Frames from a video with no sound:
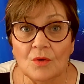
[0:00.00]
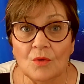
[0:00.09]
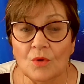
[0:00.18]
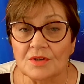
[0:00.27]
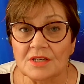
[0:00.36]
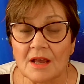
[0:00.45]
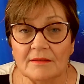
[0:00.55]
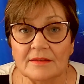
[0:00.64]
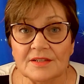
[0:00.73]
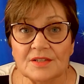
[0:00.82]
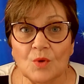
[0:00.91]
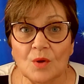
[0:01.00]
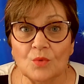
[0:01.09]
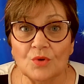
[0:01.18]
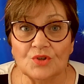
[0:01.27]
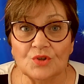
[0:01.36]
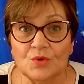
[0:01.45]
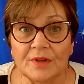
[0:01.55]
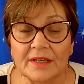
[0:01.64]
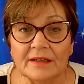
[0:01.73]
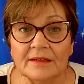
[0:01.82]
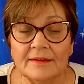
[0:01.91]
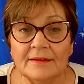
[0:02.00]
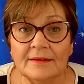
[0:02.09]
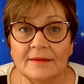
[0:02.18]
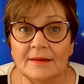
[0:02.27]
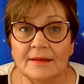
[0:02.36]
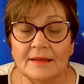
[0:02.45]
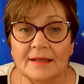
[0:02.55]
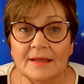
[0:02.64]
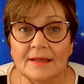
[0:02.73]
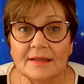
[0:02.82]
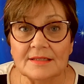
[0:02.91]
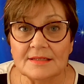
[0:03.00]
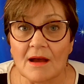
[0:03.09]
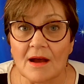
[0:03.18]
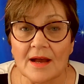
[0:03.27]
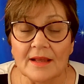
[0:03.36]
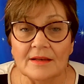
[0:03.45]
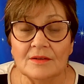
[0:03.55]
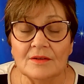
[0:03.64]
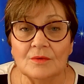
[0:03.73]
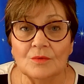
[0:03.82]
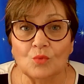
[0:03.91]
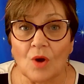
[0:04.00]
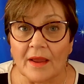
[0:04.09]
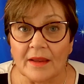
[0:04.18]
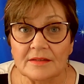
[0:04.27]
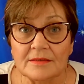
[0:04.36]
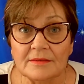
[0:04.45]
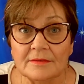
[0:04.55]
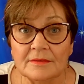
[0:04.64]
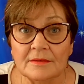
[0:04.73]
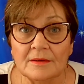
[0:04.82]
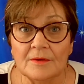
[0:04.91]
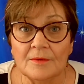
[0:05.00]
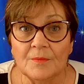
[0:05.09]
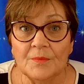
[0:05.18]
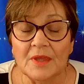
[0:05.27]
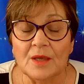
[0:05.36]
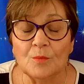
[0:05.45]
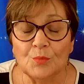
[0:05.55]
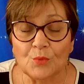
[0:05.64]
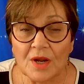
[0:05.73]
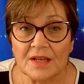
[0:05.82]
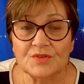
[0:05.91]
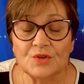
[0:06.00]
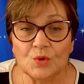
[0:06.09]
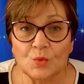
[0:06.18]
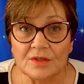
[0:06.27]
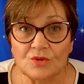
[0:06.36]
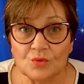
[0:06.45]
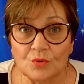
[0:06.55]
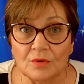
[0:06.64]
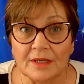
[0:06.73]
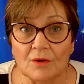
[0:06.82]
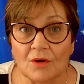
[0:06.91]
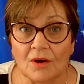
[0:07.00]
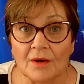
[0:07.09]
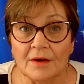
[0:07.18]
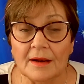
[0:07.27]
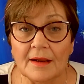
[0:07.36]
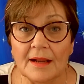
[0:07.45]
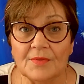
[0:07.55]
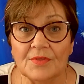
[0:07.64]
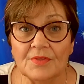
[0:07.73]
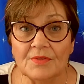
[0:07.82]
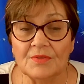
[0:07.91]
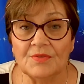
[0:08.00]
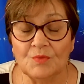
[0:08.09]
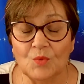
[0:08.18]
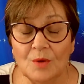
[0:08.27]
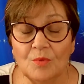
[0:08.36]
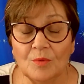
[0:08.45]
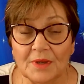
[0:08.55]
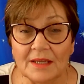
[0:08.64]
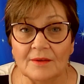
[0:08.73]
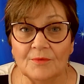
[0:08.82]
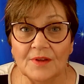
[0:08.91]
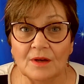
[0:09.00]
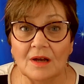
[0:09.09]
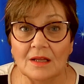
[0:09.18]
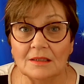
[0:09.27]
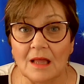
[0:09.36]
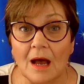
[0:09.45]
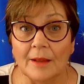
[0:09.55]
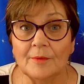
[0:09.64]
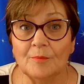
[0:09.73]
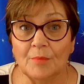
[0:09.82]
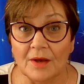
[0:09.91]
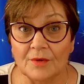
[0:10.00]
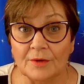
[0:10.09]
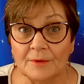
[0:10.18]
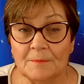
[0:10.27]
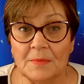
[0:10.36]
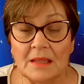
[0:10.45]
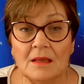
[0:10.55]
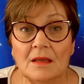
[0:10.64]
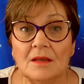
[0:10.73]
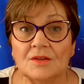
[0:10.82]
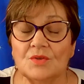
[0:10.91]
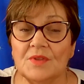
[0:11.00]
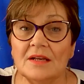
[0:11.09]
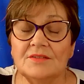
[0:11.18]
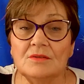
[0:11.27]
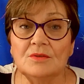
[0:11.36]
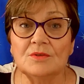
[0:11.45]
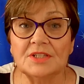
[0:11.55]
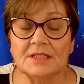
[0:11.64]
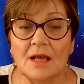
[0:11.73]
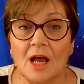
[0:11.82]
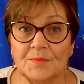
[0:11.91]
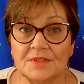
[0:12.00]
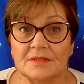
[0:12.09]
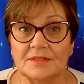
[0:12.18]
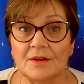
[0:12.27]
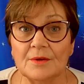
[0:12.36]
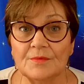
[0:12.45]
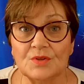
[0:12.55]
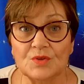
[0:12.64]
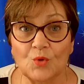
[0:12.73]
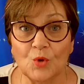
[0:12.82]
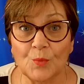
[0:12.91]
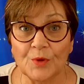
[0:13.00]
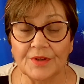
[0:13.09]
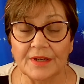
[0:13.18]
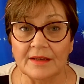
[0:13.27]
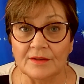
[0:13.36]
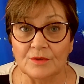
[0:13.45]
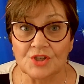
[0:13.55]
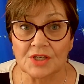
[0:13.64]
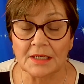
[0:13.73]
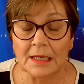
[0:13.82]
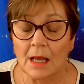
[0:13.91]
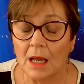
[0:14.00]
or tell us what we're doing is not right. Embrace who we truly are, and we will feel a lot better. So that's a little synopsis of the Scorpion energy.